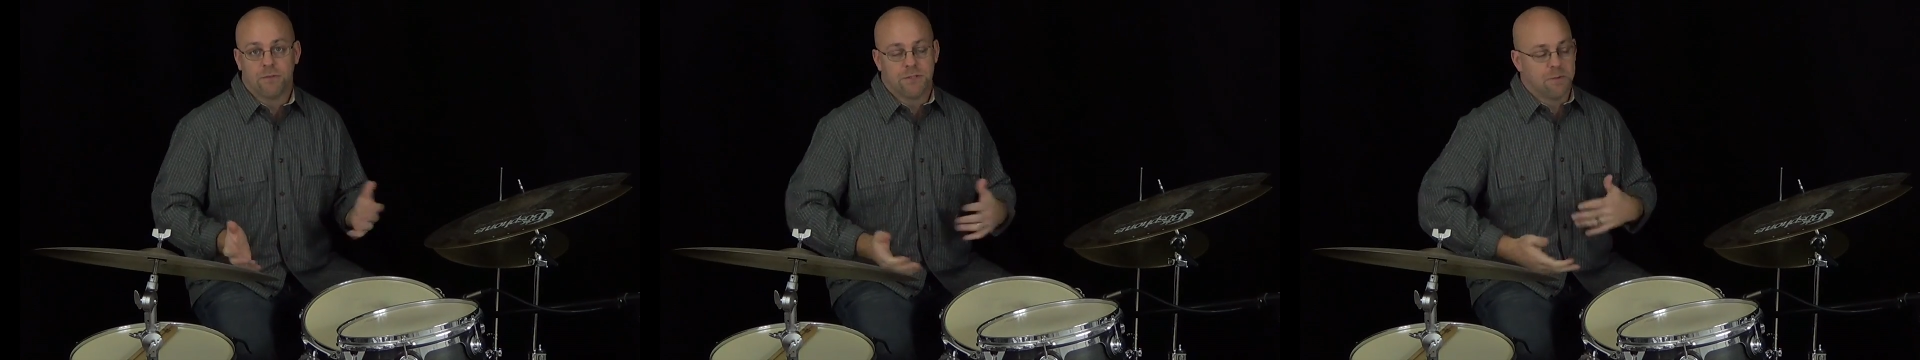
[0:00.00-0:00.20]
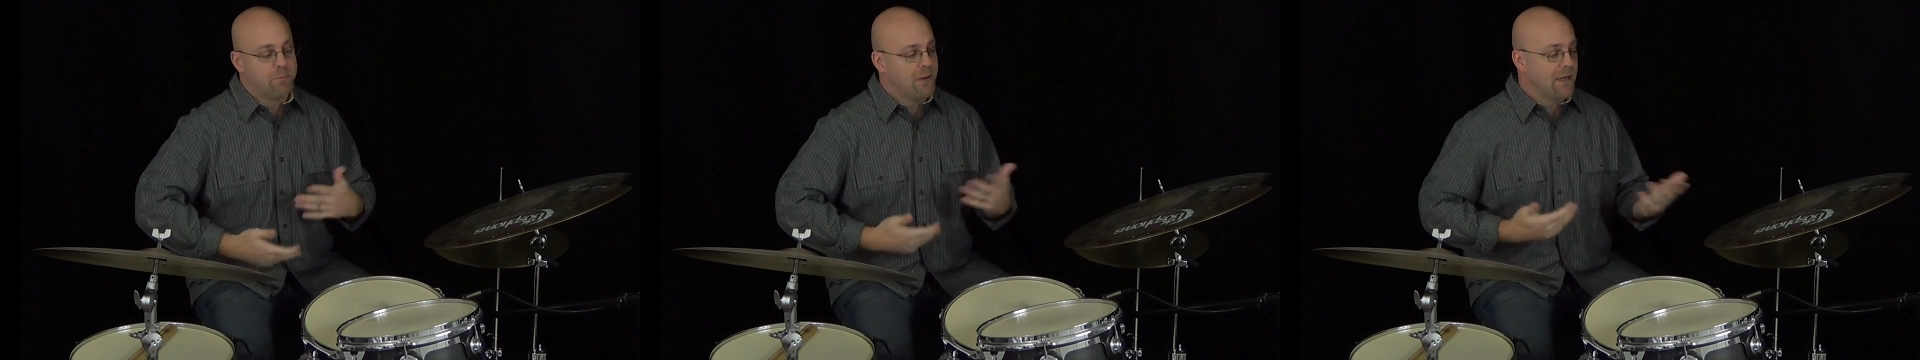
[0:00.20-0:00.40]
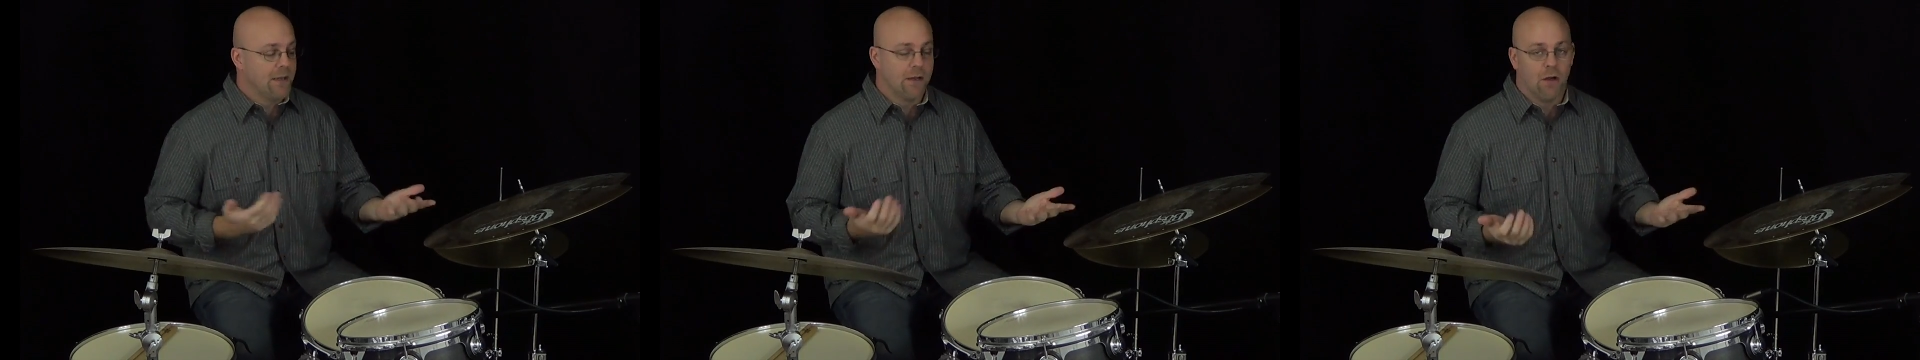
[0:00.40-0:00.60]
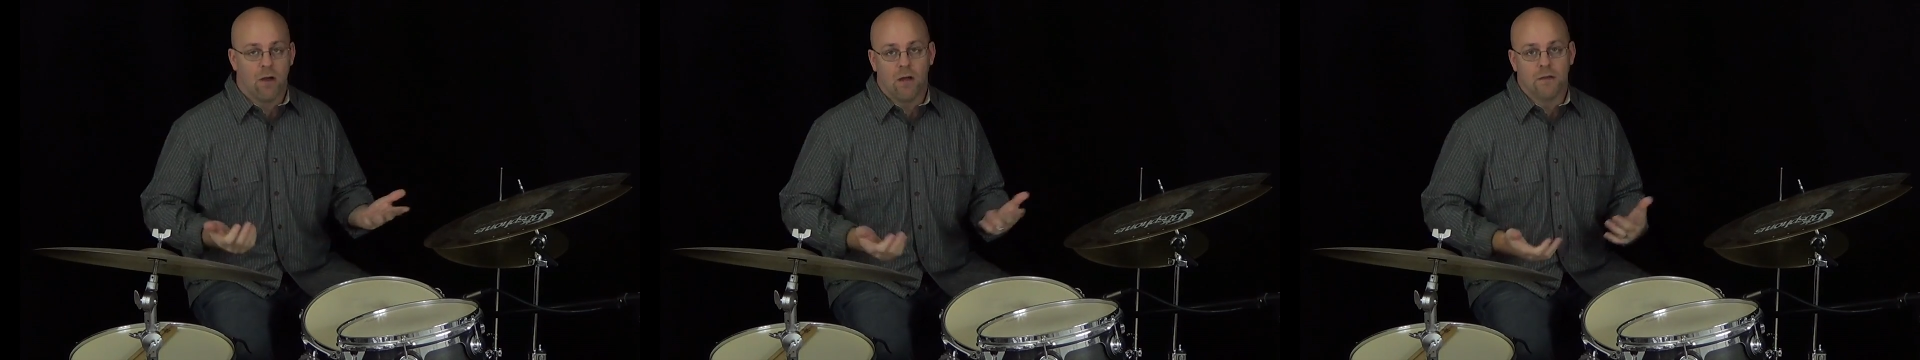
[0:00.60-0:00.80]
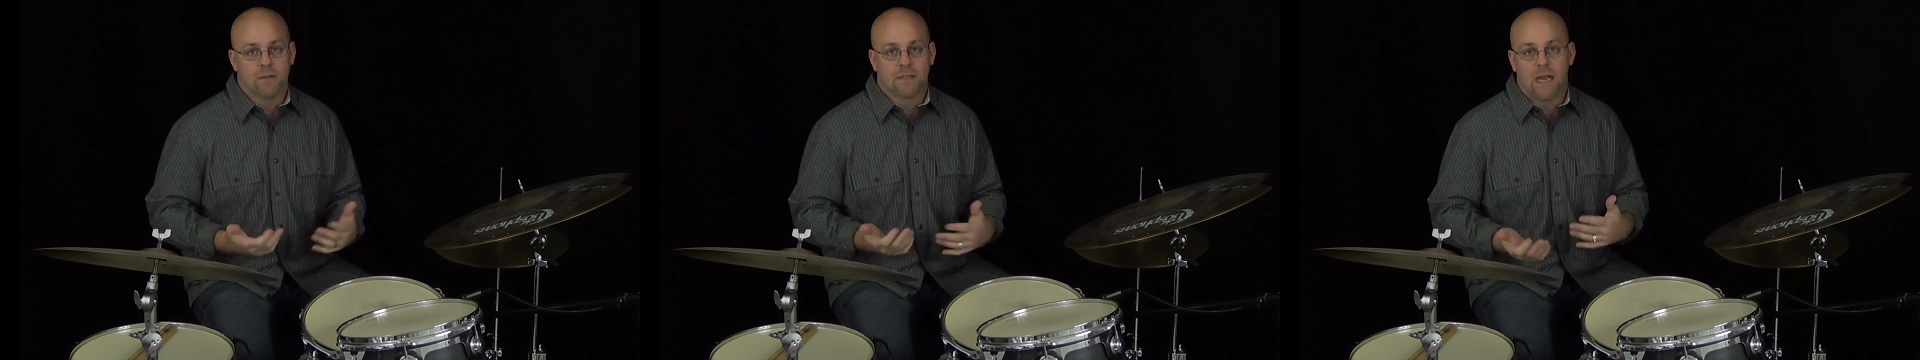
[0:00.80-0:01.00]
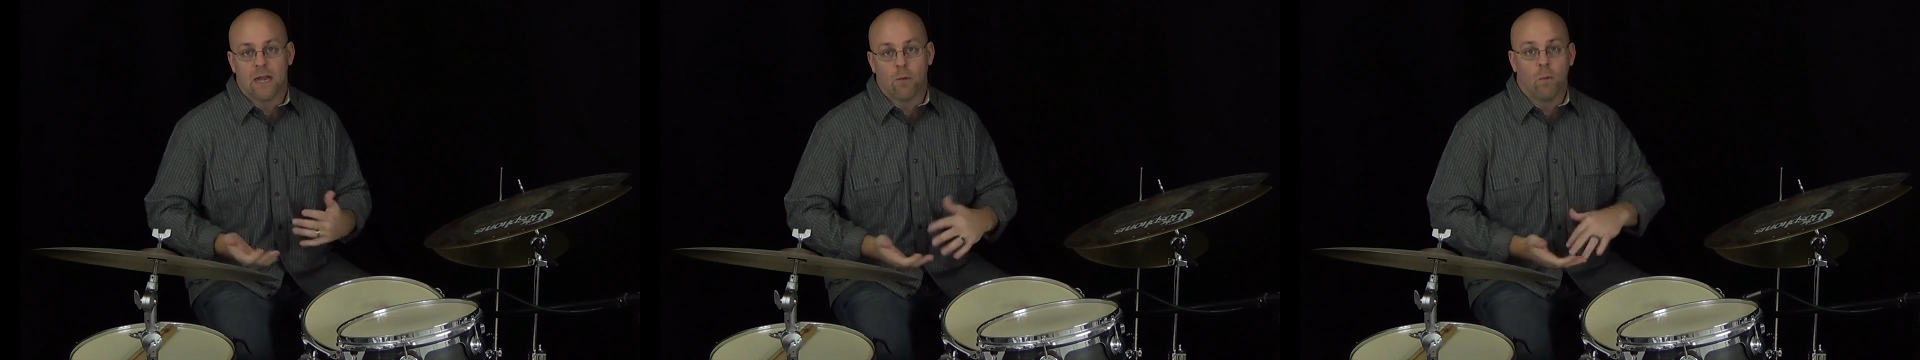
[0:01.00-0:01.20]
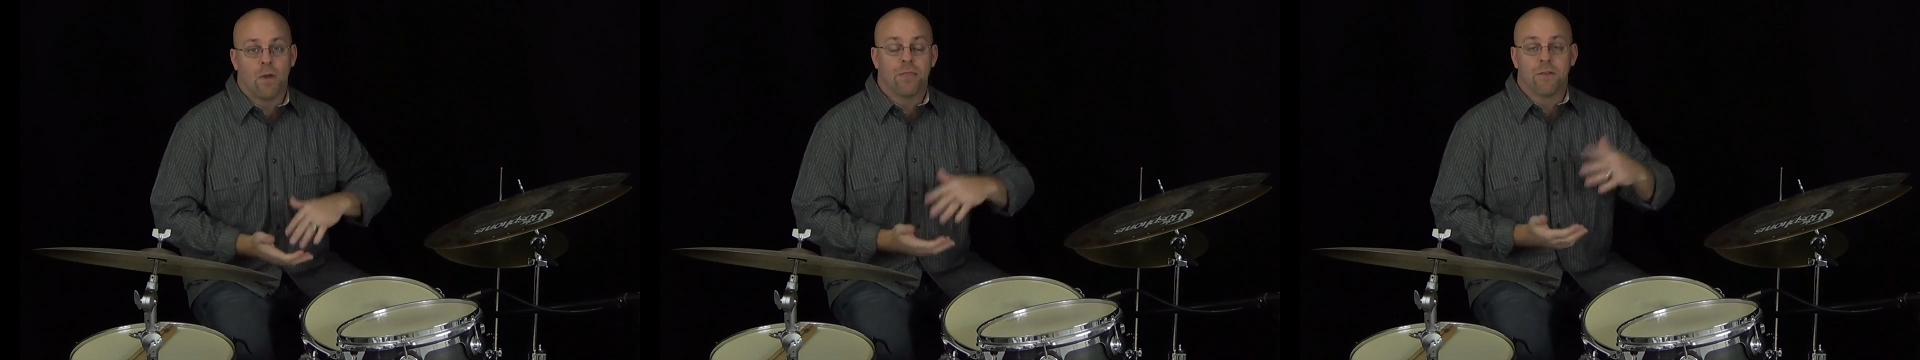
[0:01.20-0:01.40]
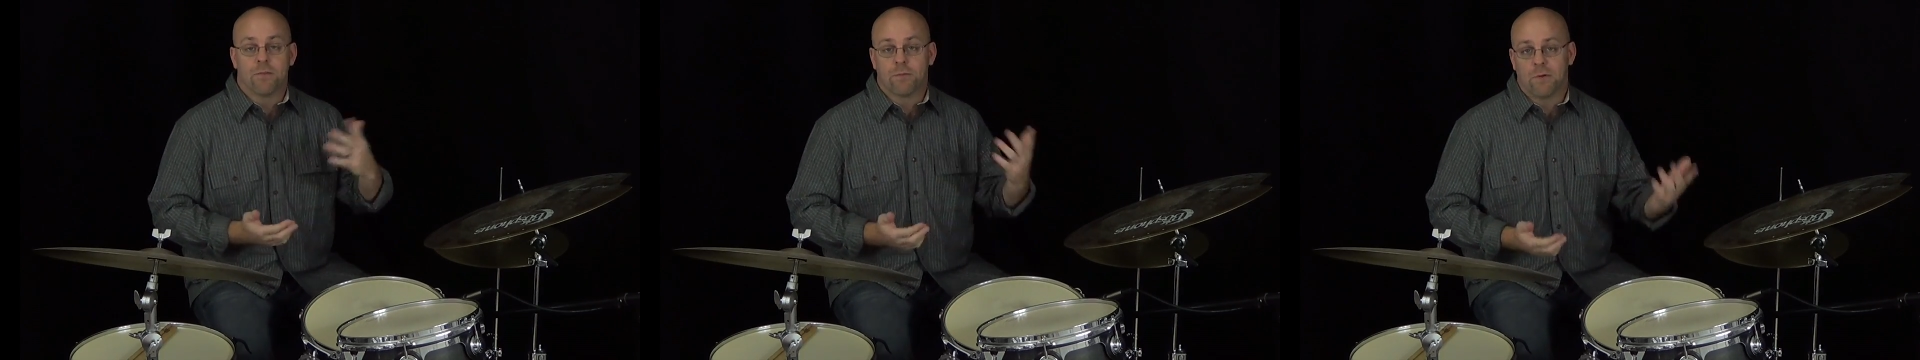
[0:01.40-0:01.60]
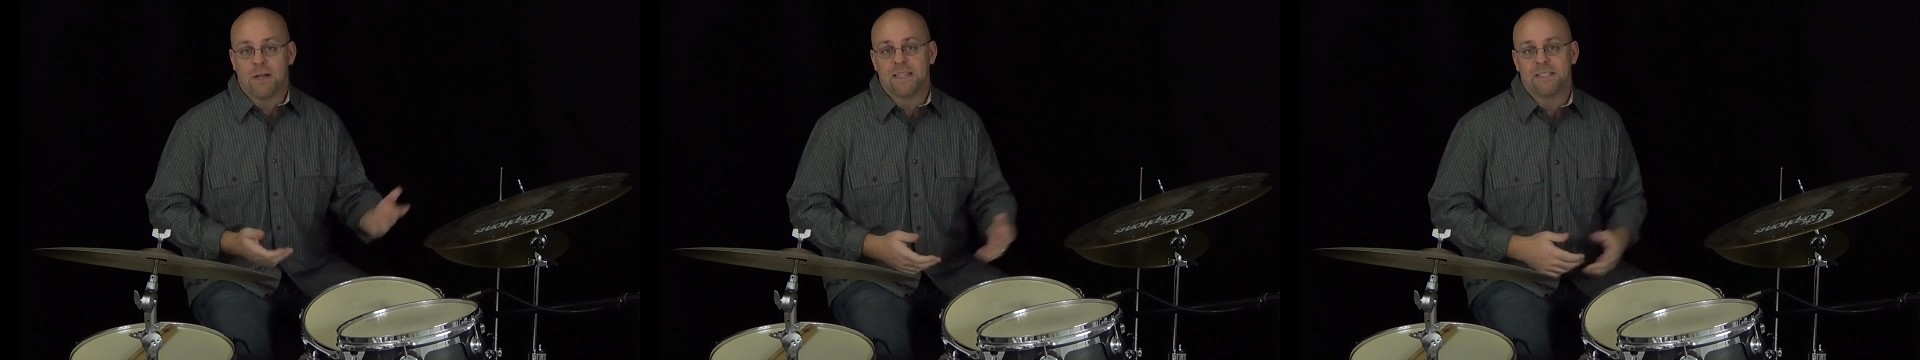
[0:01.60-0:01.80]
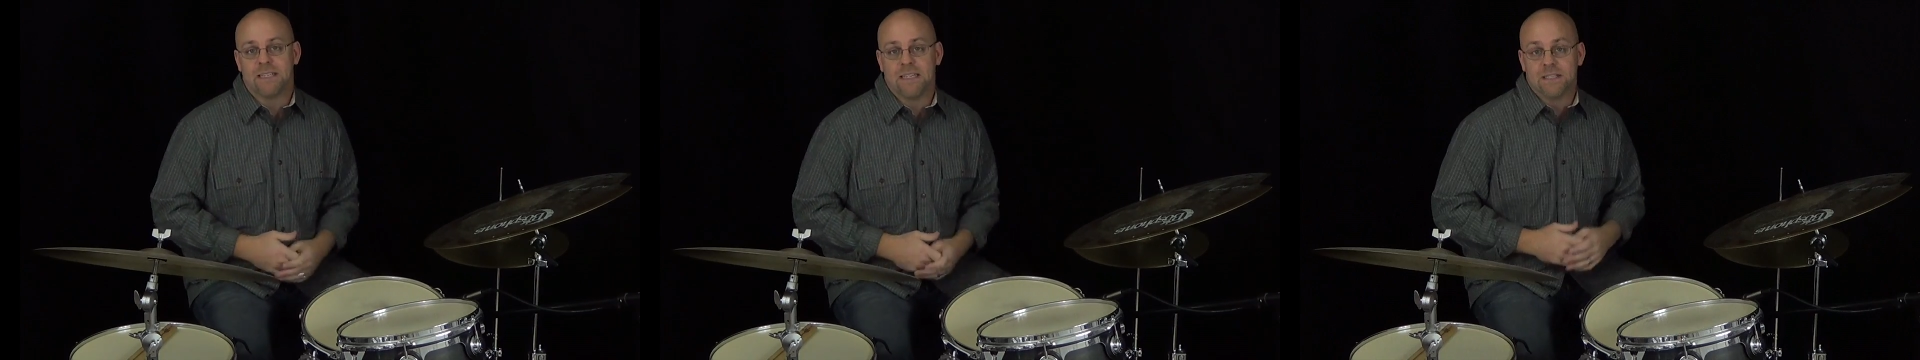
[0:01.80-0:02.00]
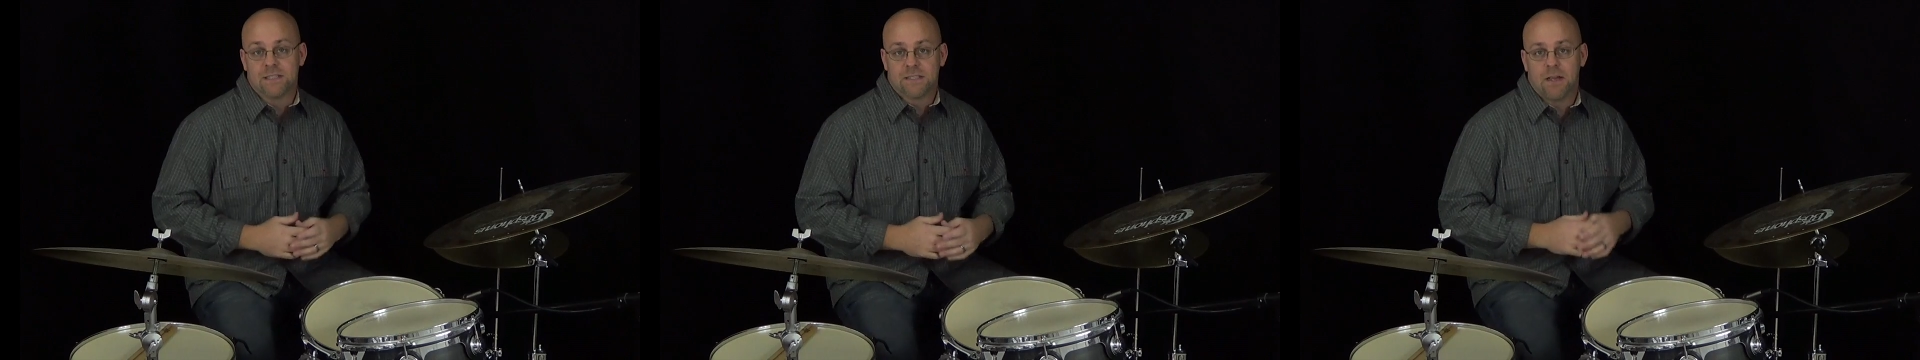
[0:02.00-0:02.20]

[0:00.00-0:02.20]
depending on kind of what the phrase needs.